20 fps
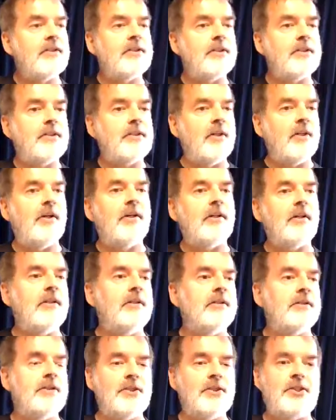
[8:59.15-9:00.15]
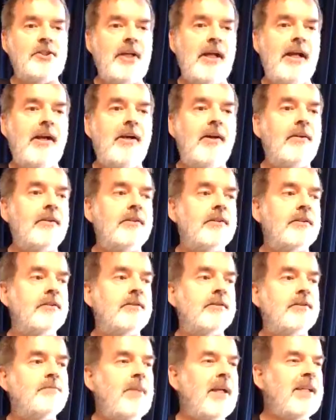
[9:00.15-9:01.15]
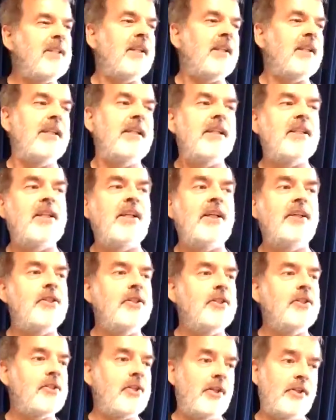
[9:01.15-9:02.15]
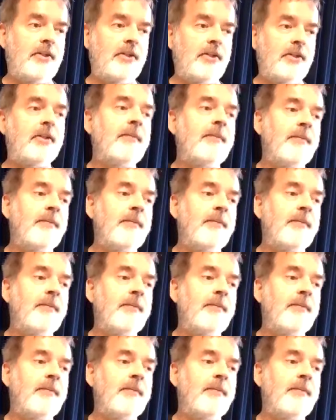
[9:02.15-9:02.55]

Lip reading: to talk, to share, basically to teach each other.